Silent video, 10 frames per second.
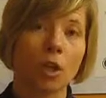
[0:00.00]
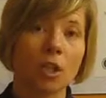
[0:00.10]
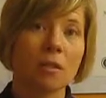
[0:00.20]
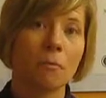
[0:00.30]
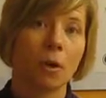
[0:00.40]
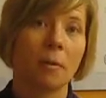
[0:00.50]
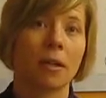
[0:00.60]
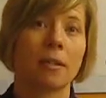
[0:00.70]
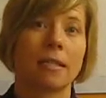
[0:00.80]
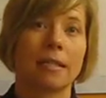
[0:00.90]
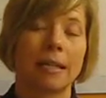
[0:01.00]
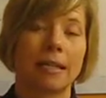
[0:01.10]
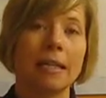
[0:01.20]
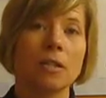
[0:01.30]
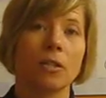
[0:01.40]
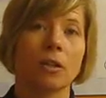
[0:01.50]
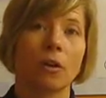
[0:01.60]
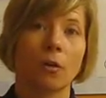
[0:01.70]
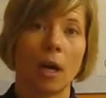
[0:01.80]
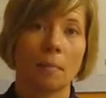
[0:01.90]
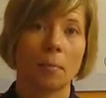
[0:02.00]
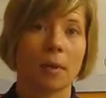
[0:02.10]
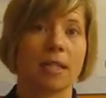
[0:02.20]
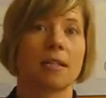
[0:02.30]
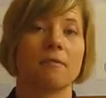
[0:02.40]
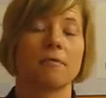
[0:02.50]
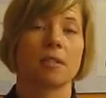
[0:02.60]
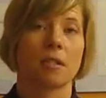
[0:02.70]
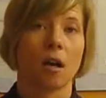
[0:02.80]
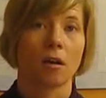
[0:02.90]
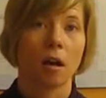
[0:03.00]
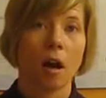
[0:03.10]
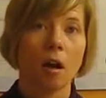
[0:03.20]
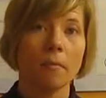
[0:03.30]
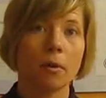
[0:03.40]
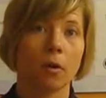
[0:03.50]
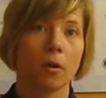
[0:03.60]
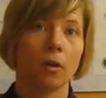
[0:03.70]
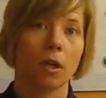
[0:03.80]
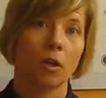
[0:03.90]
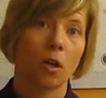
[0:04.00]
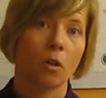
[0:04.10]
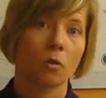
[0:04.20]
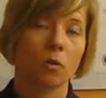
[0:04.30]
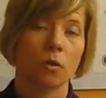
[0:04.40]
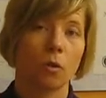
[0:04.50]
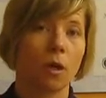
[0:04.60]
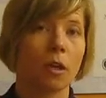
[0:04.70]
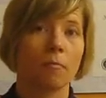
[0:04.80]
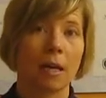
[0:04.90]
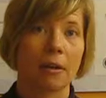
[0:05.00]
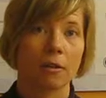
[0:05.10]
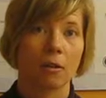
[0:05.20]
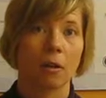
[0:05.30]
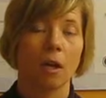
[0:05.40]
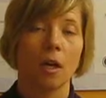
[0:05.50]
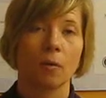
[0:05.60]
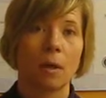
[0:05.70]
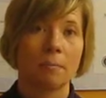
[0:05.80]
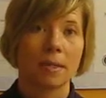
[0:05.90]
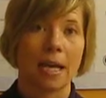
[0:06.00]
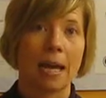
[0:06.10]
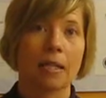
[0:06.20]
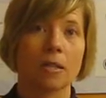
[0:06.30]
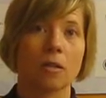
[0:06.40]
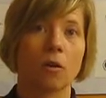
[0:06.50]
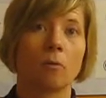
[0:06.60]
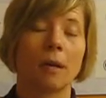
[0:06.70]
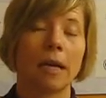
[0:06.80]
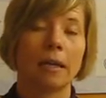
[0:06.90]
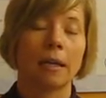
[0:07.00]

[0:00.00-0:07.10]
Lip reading: learn some more about these techniques, you can go to hypopressives.com, or you can go to any of my other websites or my